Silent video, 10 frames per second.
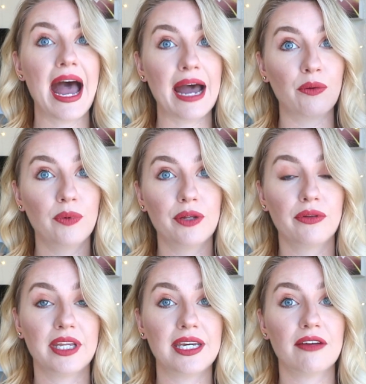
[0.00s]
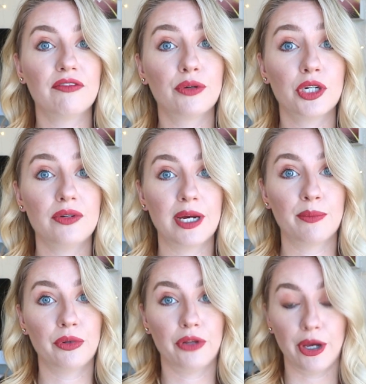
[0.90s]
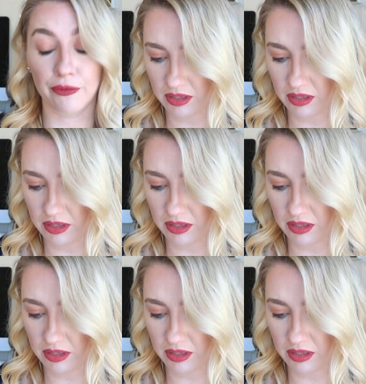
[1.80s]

I will link it for you down below.